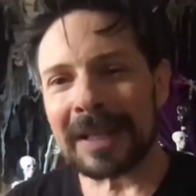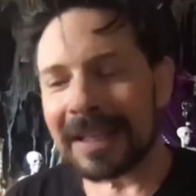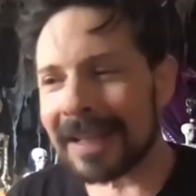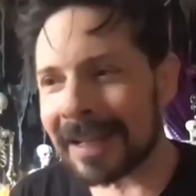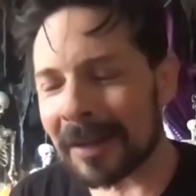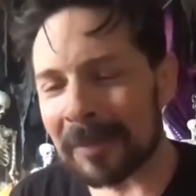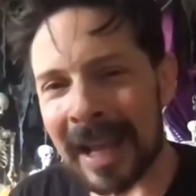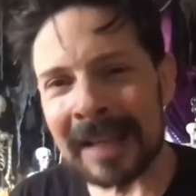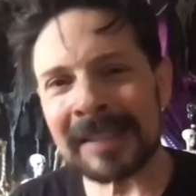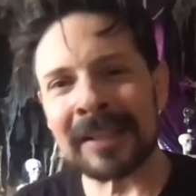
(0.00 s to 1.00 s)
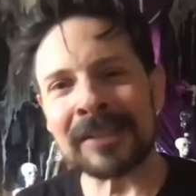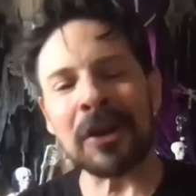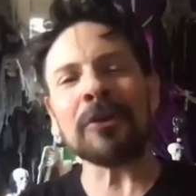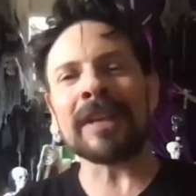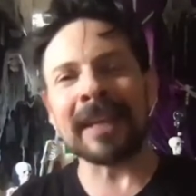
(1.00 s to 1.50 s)
He ended up casting his
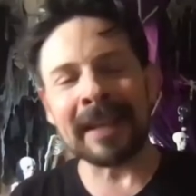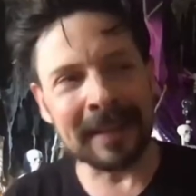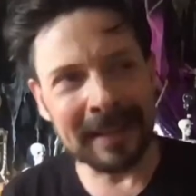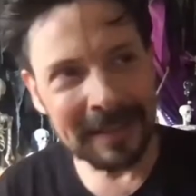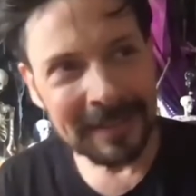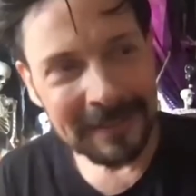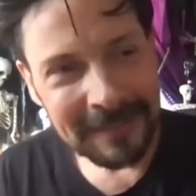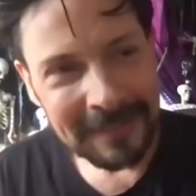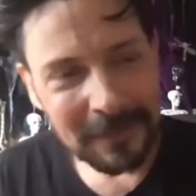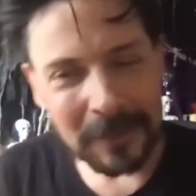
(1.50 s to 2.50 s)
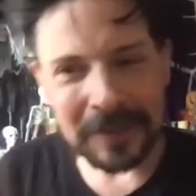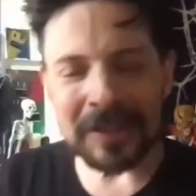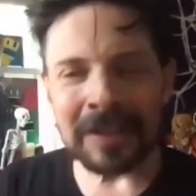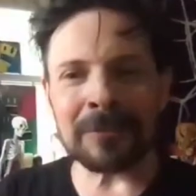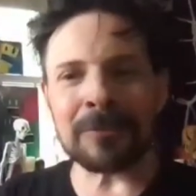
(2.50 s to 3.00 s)
own kid,
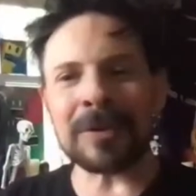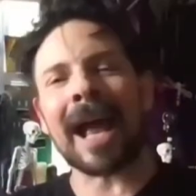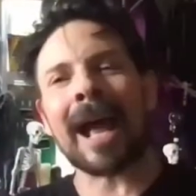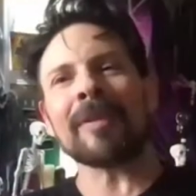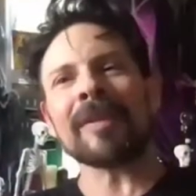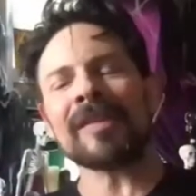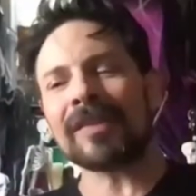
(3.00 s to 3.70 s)
which happens.